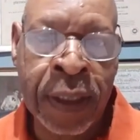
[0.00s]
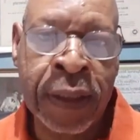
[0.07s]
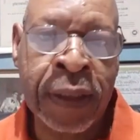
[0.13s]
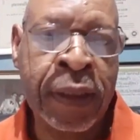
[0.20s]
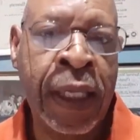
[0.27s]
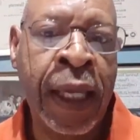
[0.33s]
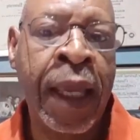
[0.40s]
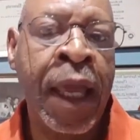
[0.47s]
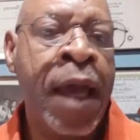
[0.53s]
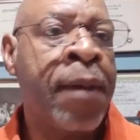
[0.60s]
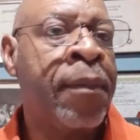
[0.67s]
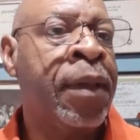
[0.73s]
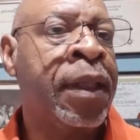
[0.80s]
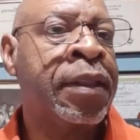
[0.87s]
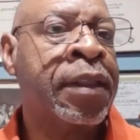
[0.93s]
the other day.
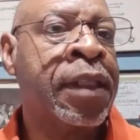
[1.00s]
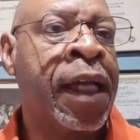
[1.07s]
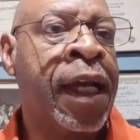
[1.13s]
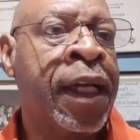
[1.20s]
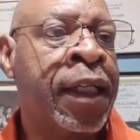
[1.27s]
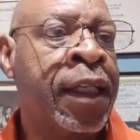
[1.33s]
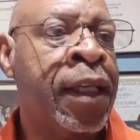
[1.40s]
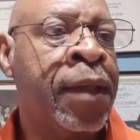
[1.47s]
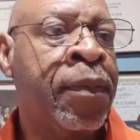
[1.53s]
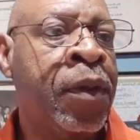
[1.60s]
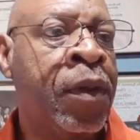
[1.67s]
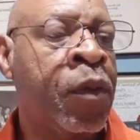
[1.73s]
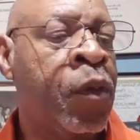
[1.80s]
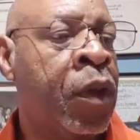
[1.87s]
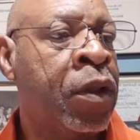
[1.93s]
Blessing God keep
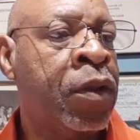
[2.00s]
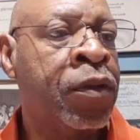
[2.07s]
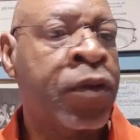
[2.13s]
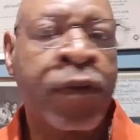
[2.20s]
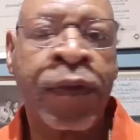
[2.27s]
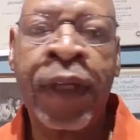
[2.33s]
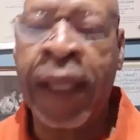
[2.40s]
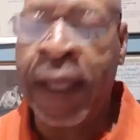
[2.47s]
you. 103